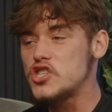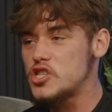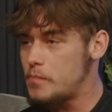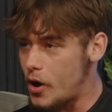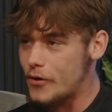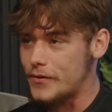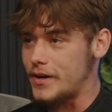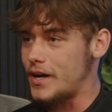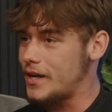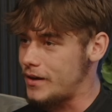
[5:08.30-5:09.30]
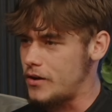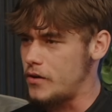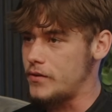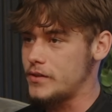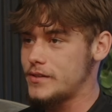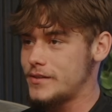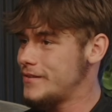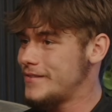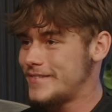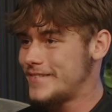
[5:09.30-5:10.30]
sparring, I get nervous.
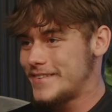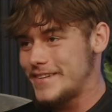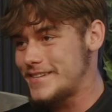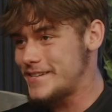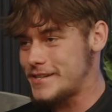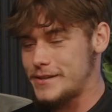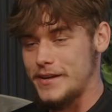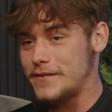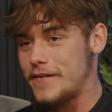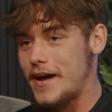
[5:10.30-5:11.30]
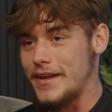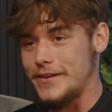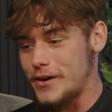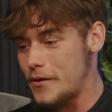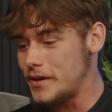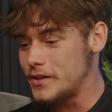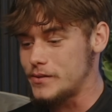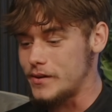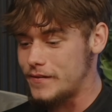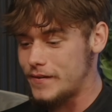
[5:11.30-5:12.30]
It's fighting. You're going into
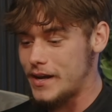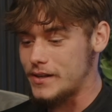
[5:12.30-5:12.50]
a fight,